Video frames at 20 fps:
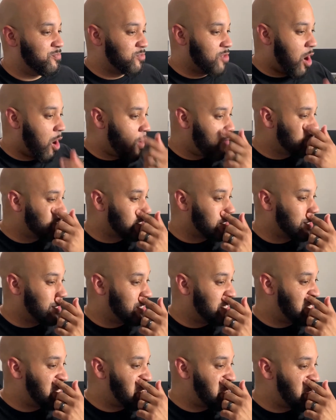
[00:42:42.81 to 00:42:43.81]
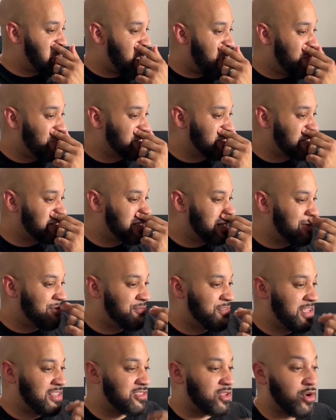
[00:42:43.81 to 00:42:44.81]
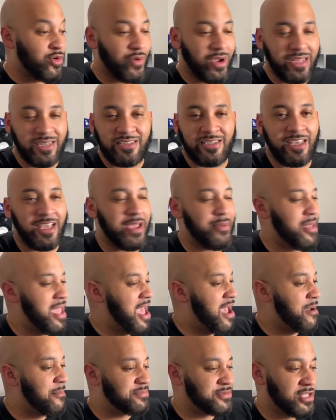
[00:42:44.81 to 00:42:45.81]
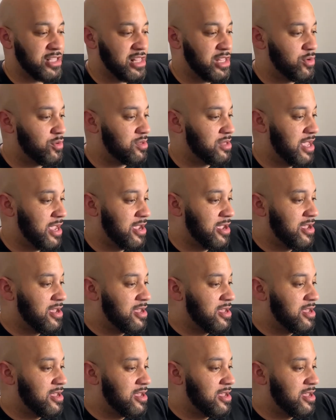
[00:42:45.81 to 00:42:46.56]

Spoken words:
Always good to defeat the green team. Absolutely.